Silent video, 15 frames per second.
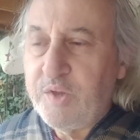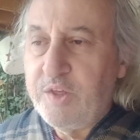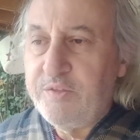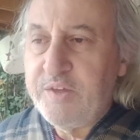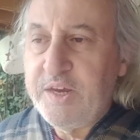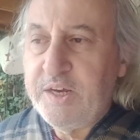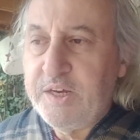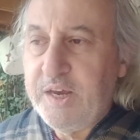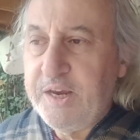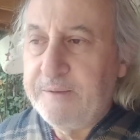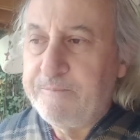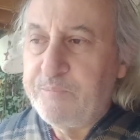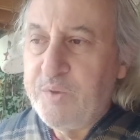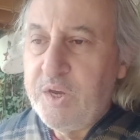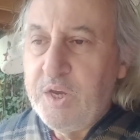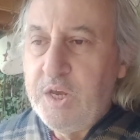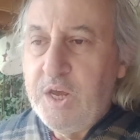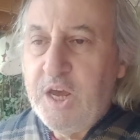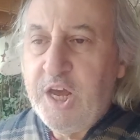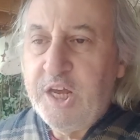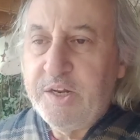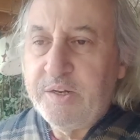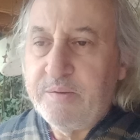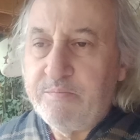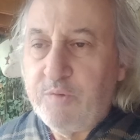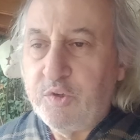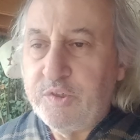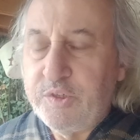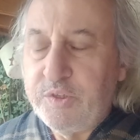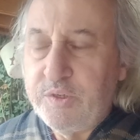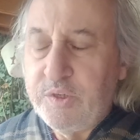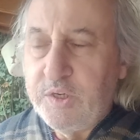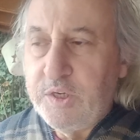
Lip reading: thinking and modern